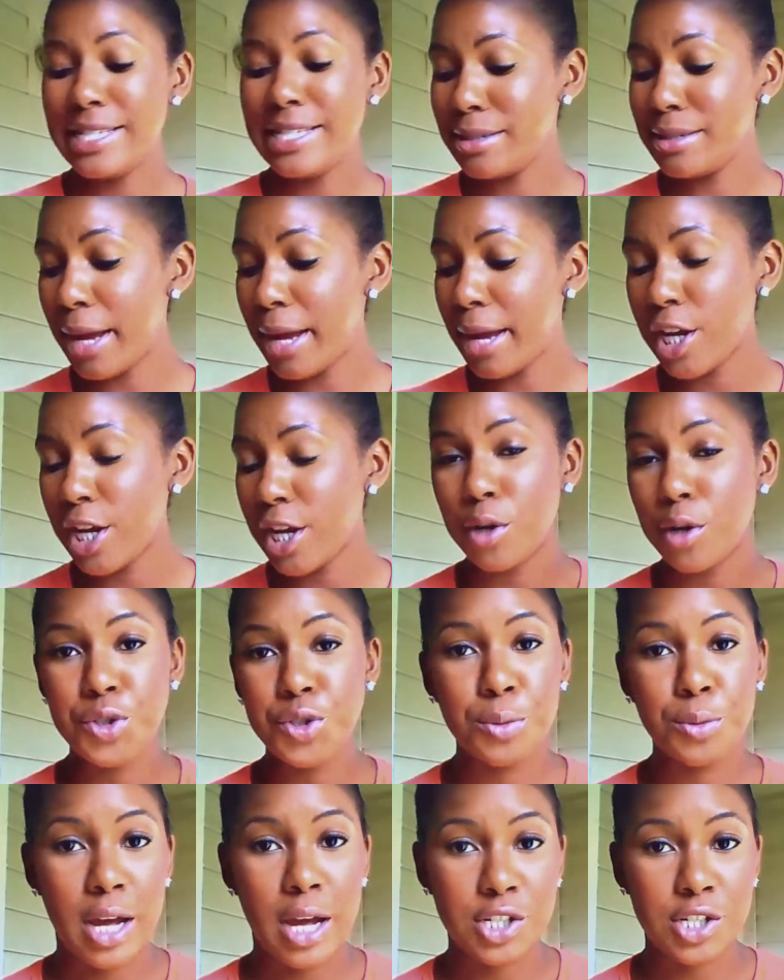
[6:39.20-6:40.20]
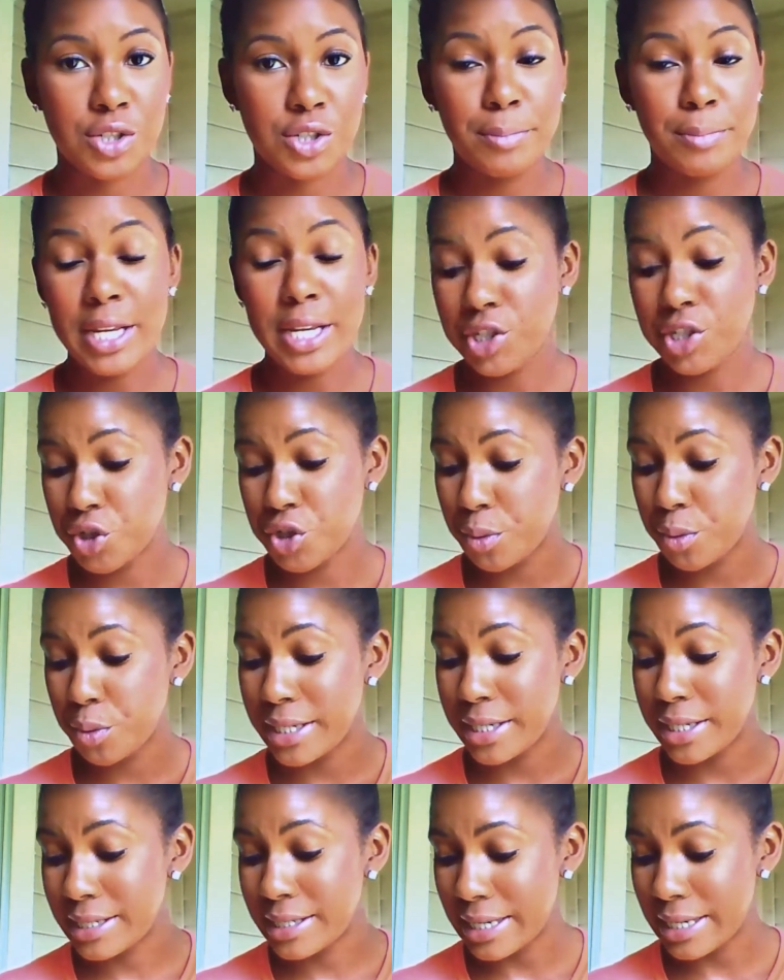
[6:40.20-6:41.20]
is my go-to blush, Peach
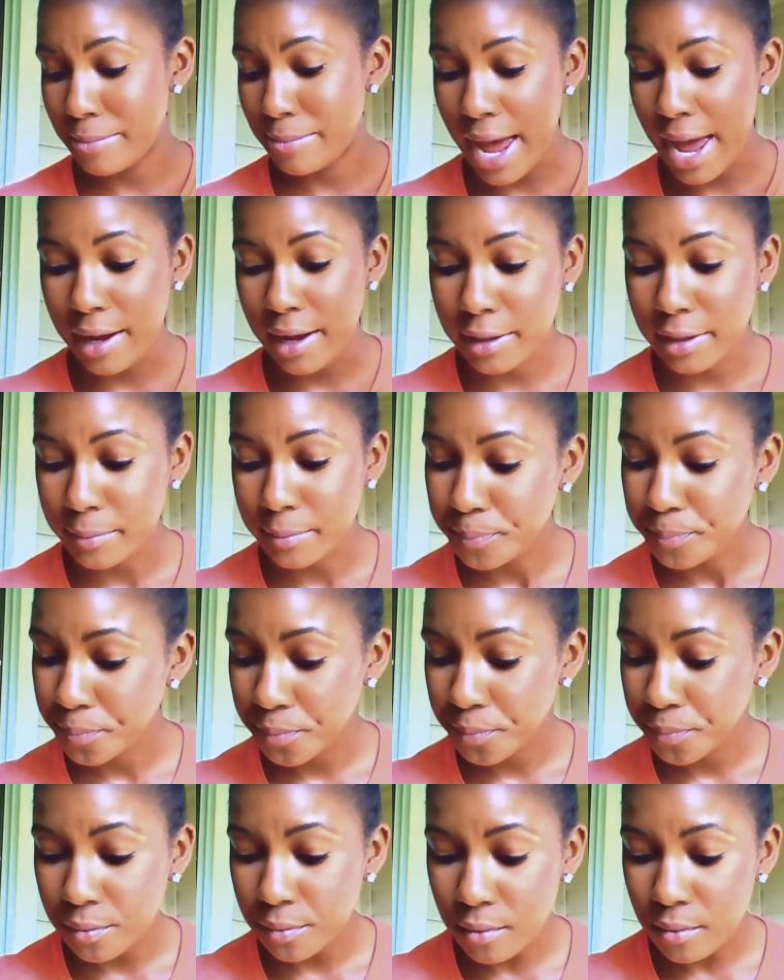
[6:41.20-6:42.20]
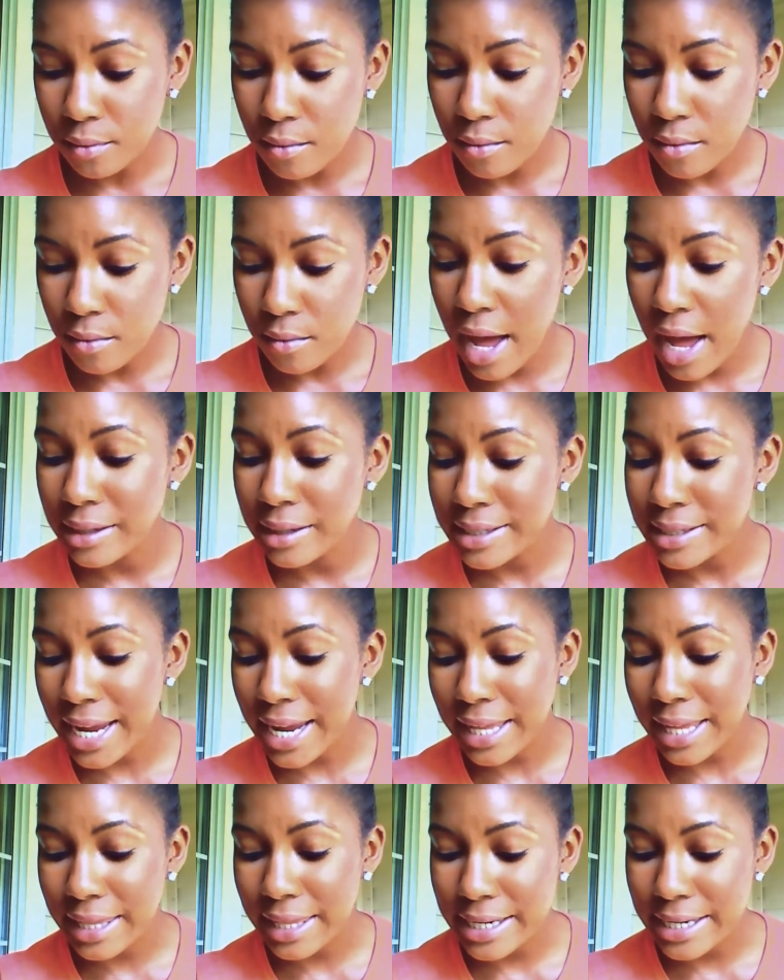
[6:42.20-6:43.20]
Twist in MAC. I'll
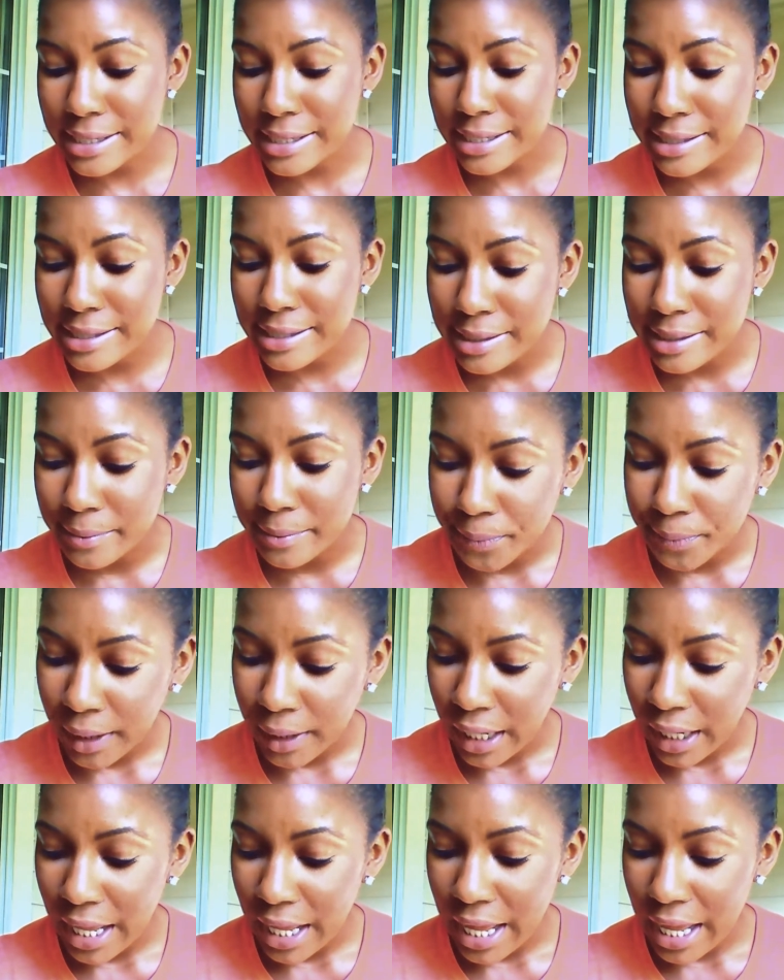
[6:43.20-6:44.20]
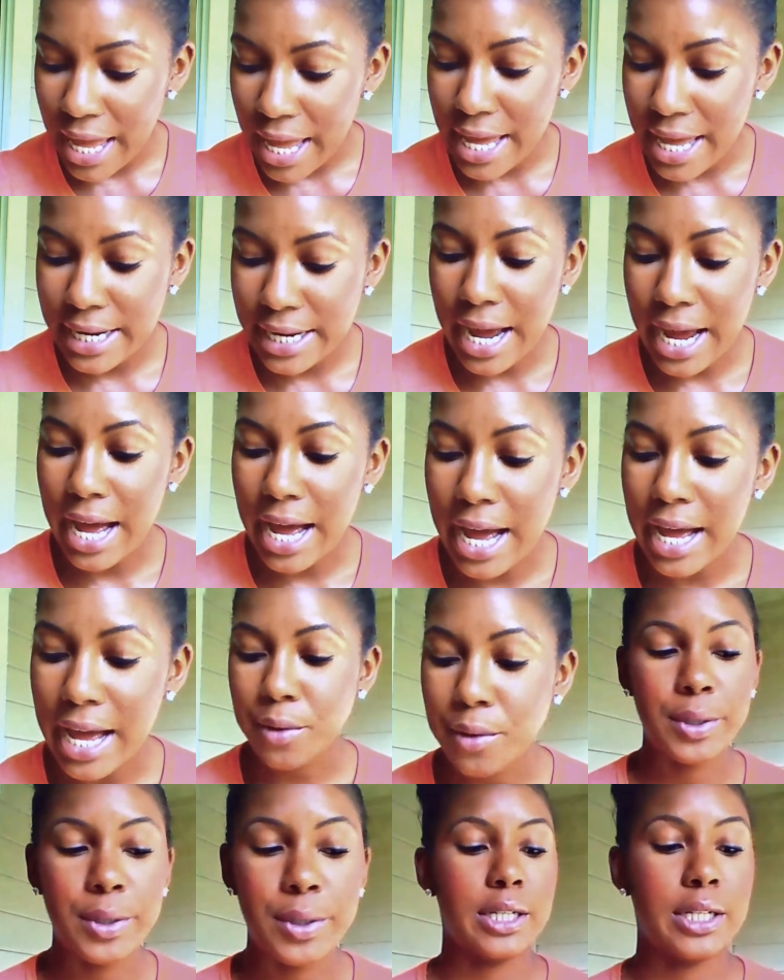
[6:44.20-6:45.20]
take this and
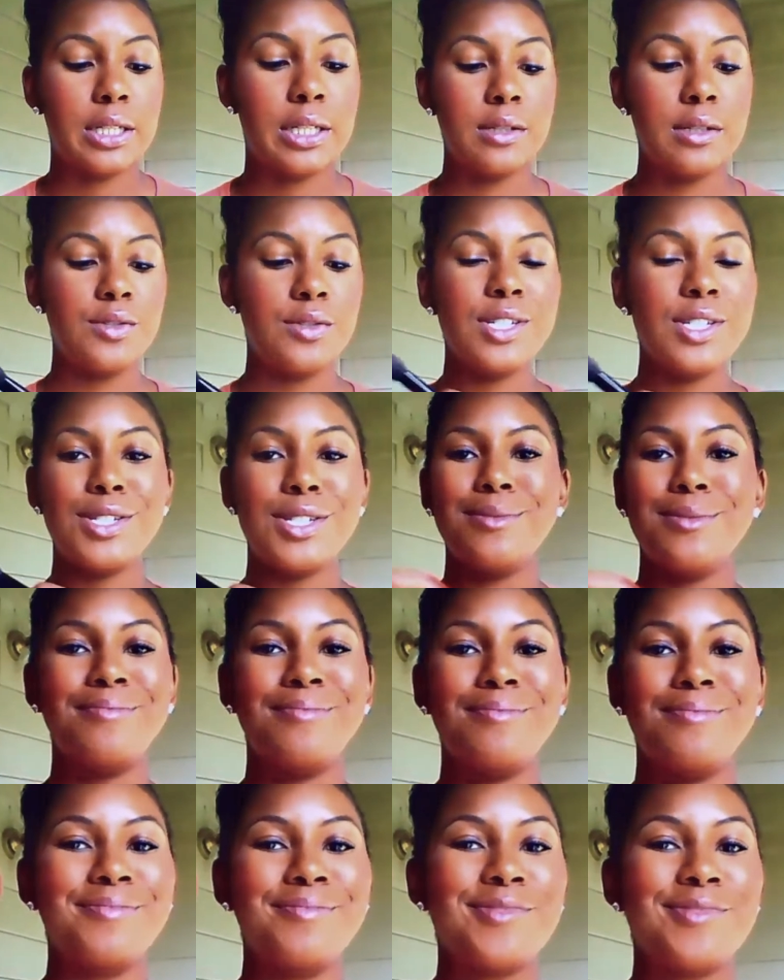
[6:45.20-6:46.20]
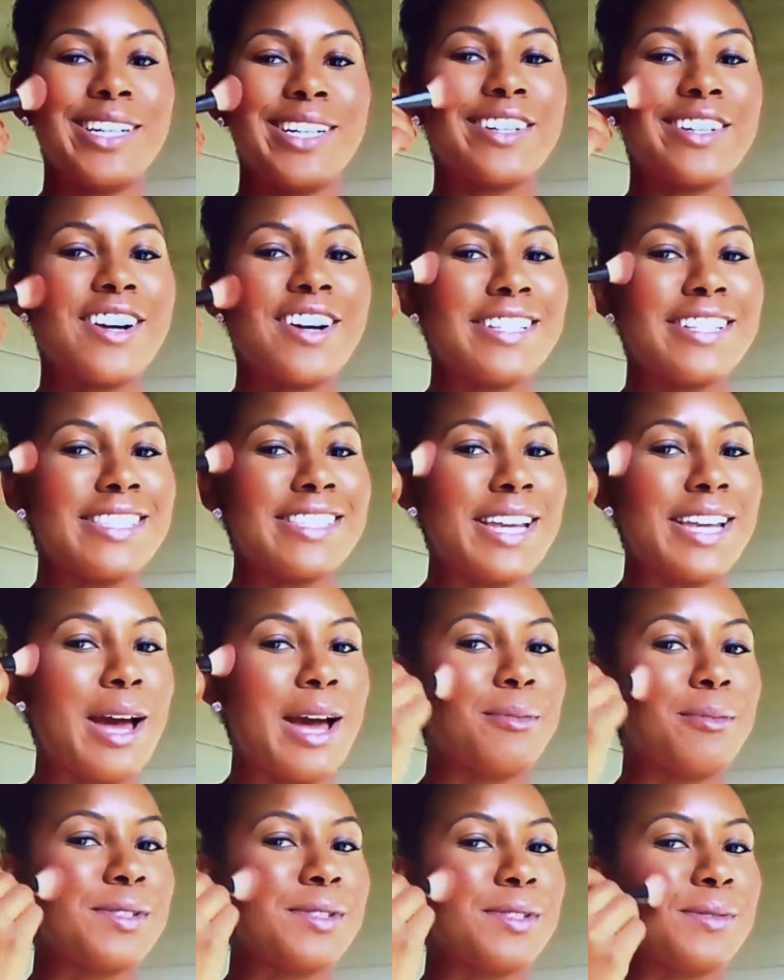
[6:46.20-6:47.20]
I will just run it across the
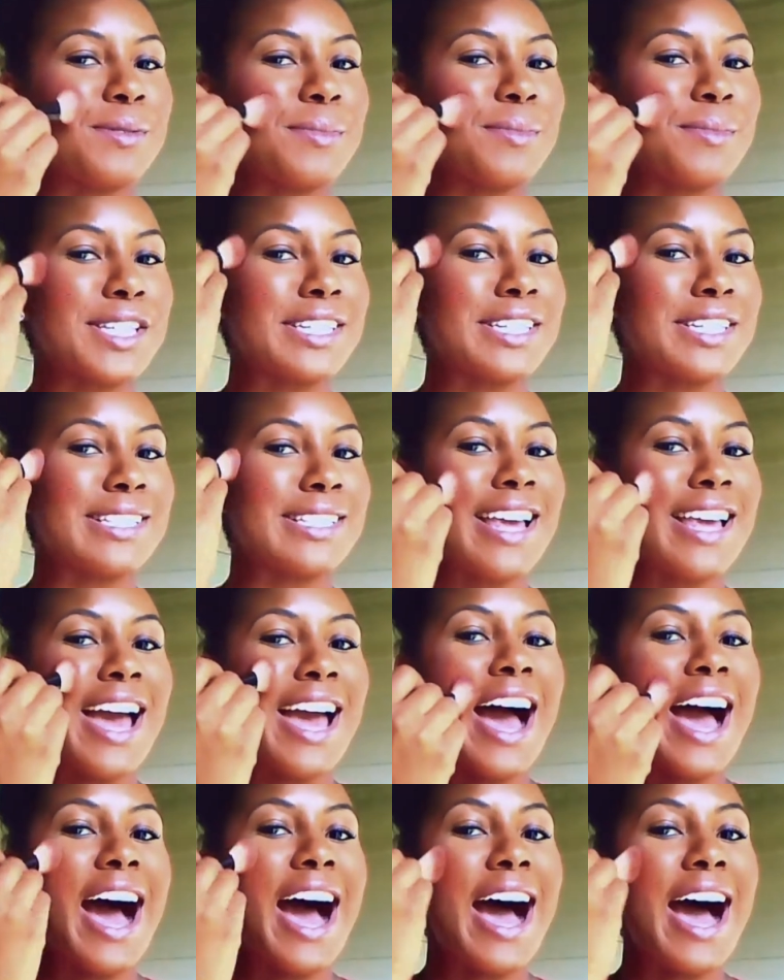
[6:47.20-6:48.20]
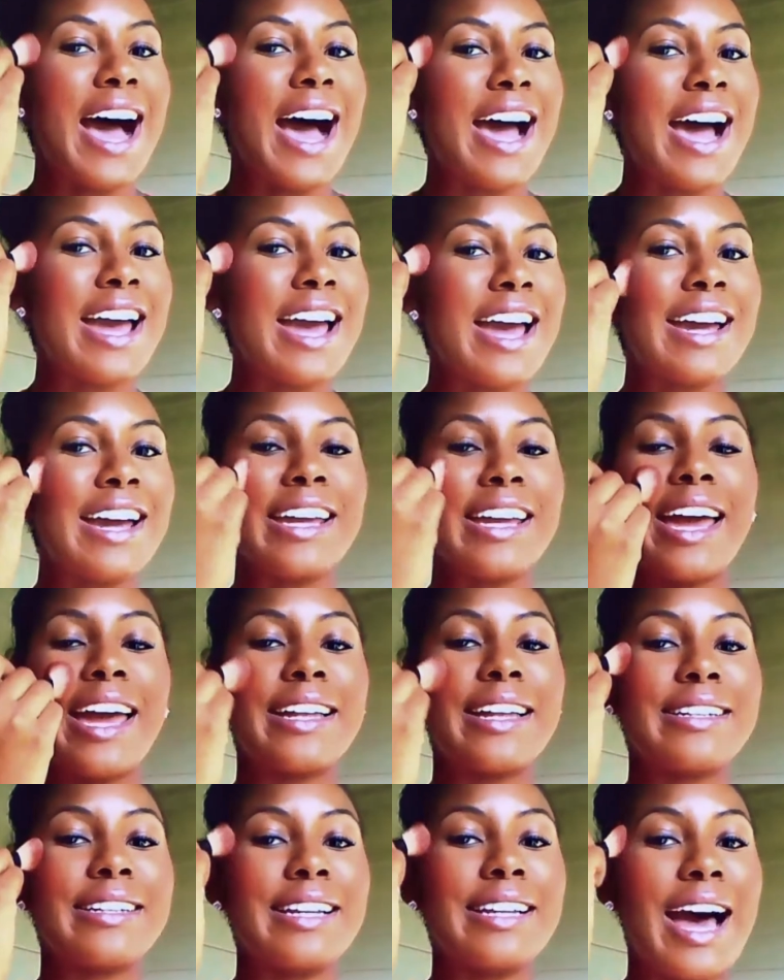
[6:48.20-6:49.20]
apples in my cheeks.
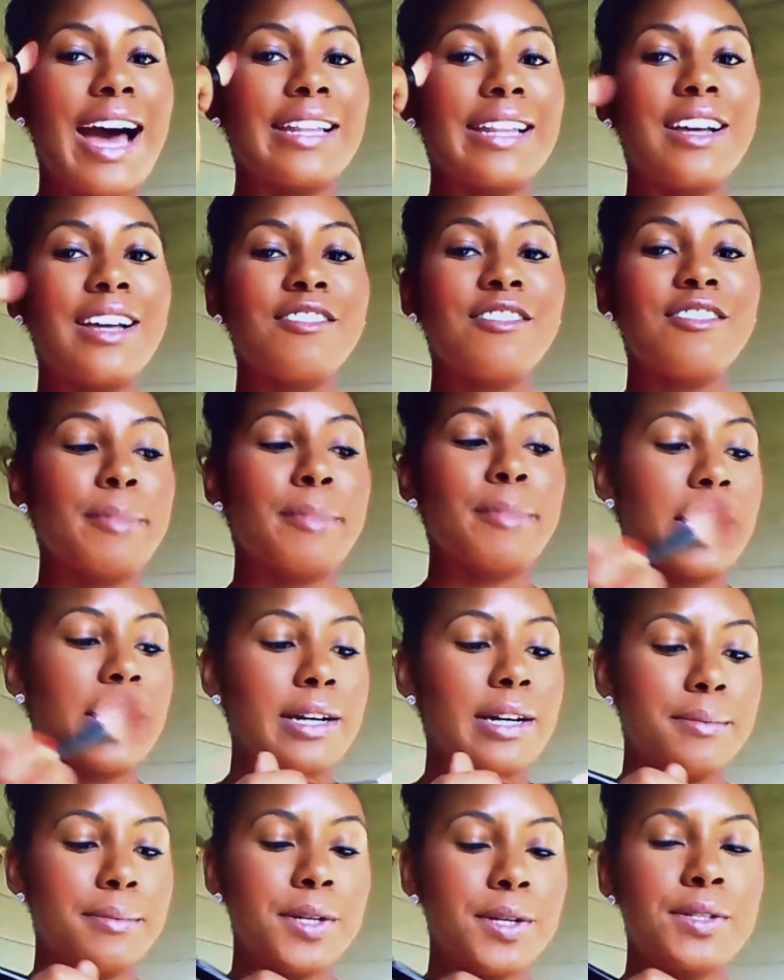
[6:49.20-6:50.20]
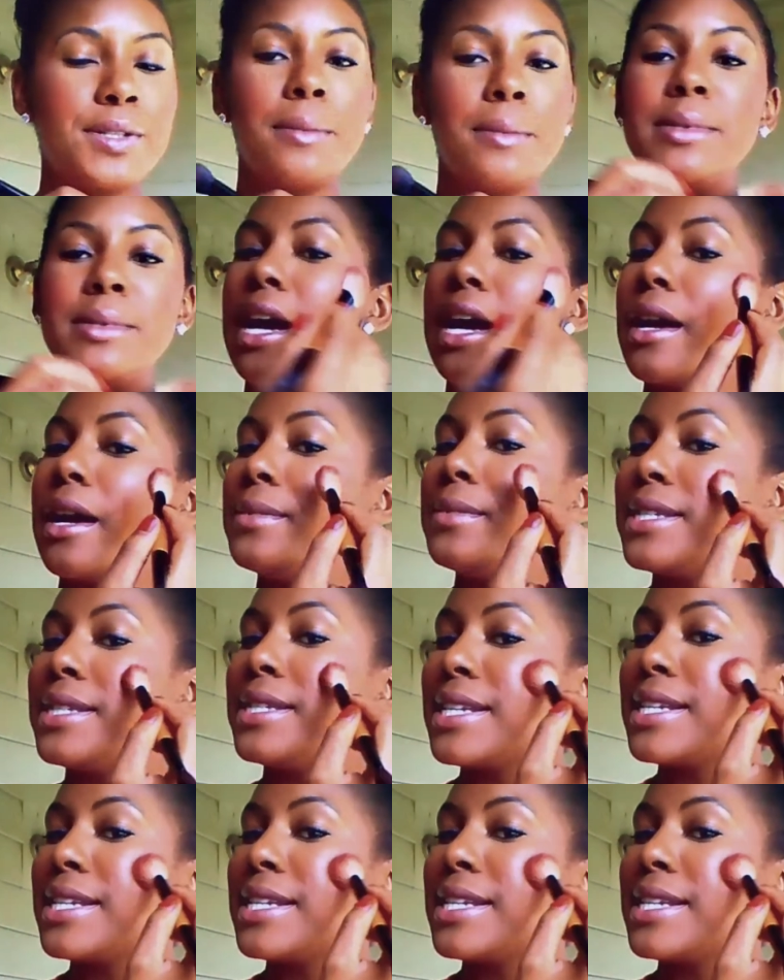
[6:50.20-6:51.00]
I love makeup, so sometimes